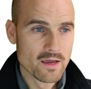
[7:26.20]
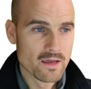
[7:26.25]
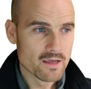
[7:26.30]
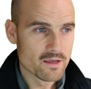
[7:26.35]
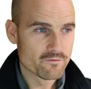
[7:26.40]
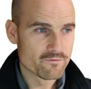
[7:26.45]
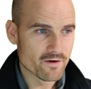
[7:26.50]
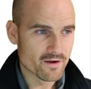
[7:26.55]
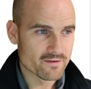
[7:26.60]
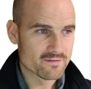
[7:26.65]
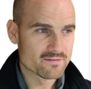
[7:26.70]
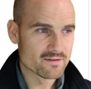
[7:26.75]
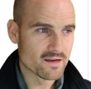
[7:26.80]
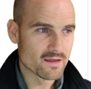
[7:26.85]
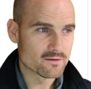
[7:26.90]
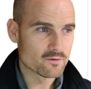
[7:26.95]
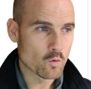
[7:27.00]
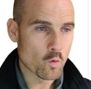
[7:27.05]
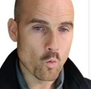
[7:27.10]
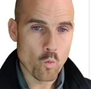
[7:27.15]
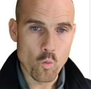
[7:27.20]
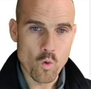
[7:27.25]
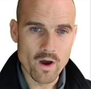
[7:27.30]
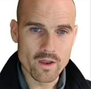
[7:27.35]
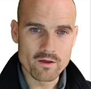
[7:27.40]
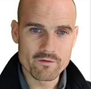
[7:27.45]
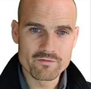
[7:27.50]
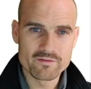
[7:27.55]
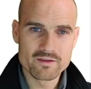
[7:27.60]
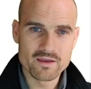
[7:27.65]
If I select one
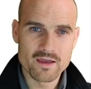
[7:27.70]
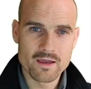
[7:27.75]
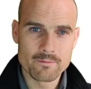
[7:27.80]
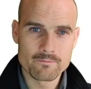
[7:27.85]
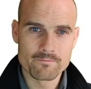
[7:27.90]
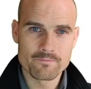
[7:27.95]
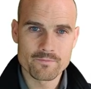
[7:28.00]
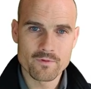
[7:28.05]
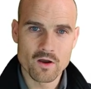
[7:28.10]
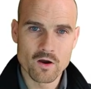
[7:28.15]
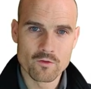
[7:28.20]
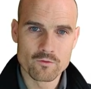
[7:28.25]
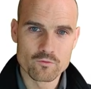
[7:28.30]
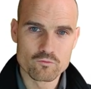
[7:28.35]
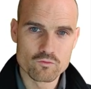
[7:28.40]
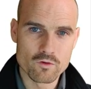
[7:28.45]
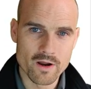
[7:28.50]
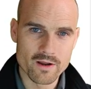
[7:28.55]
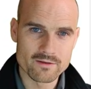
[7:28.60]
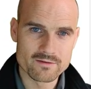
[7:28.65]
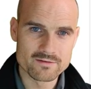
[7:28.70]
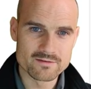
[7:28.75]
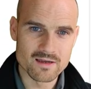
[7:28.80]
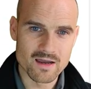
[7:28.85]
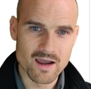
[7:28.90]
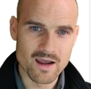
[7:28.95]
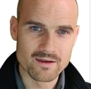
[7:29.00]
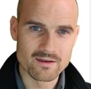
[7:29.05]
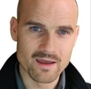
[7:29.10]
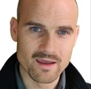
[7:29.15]
of them on the right
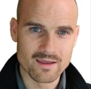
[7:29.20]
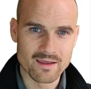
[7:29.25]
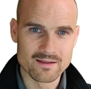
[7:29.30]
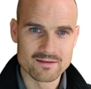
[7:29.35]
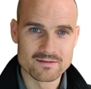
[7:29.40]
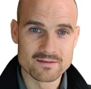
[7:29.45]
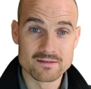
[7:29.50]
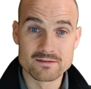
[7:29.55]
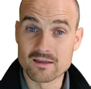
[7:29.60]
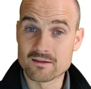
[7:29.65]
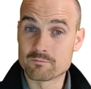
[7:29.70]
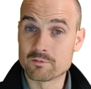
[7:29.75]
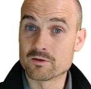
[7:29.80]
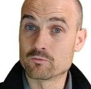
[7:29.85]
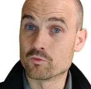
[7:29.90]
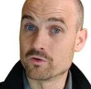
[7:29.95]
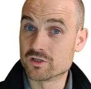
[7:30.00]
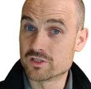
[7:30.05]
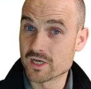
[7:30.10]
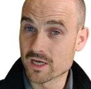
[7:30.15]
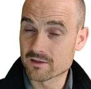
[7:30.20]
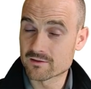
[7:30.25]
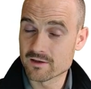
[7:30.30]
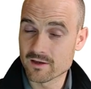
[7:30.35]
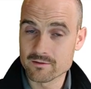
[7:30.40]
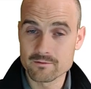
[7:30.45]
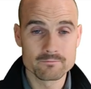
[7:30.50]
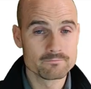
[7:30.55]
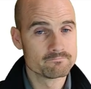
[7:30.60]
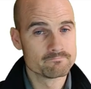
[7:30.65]
side, I can see it has been
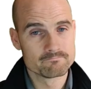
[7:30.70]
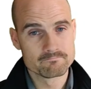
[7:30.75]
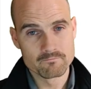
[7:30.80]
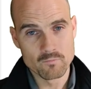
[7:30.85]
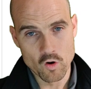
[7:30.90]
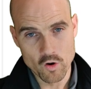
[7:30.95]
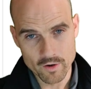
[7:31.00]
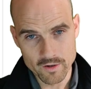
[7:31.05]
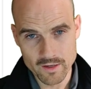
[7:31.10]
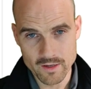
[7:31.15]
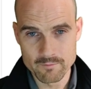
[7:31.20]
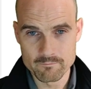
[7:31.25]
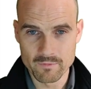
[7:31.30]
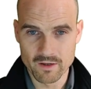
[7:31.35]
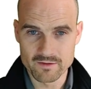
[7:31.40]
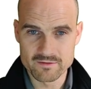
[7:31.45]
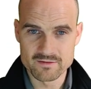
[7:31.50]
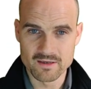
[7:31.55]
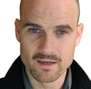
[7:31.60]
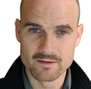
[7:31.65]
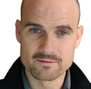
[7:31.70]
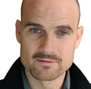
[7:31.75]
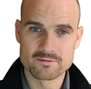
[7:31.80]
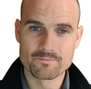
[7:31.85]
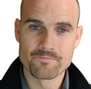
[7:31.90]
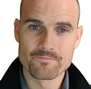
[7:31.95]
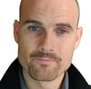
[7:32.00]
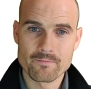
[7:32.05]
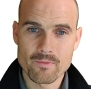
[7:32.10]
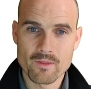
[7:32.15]
rejected. Okay, makes sense.
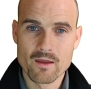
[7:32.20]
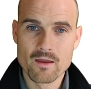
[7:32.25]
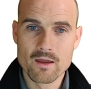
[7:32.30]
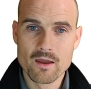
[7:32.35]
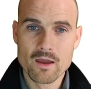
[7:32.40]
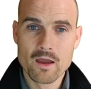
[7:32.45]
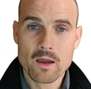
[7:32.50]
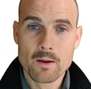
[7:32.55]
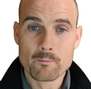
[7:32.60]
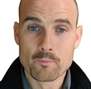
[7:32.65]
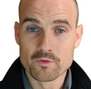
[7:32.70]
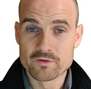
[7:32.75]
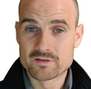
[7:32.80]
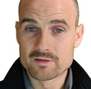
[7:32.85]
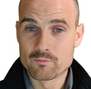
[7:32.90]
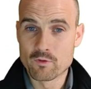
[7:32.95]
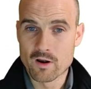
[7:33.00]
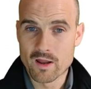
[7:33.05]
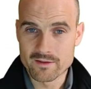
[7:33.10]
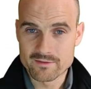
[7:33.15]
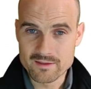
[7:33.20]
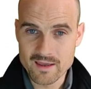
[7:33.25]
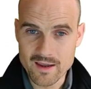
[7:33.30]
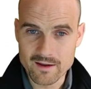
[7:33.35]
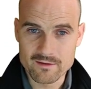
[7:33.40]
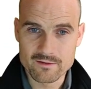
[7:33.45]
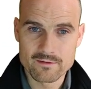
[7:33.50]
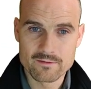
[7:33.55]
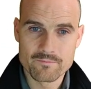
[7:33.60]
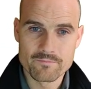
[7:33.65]
Possible
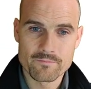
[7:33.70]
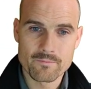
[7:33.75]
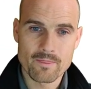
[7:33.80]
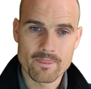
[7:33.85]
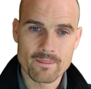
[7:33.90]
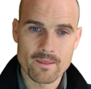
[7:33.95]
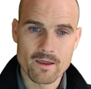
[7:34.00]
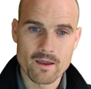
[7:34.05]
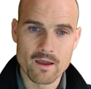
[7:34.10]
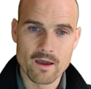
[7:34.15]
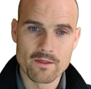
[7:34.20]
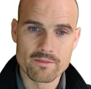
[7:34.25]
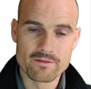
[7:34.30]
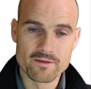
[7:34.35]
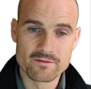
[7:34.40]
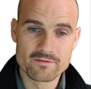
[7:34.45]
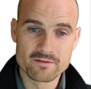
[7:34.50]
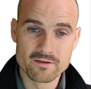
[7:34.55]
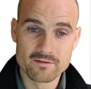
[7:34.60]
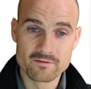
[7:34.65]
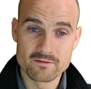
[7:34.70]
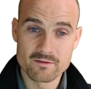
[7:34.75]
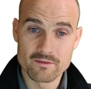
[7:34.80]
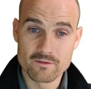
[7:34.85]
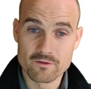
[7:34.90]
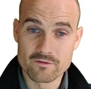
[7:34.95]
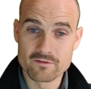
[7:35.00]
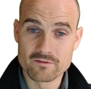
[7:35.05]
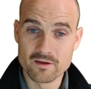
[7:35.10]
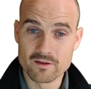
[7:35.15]
attack, uh, this is
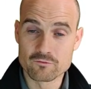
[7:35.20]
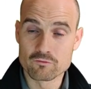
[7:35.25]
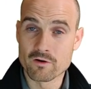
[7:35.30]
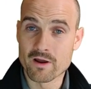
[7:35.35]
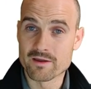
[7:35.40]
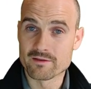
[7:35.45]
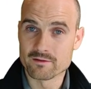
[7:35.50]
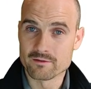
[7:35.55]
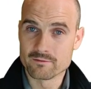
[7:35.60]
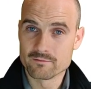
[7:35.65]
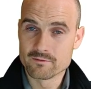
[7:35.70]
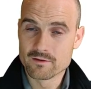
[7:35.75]
the signature ID.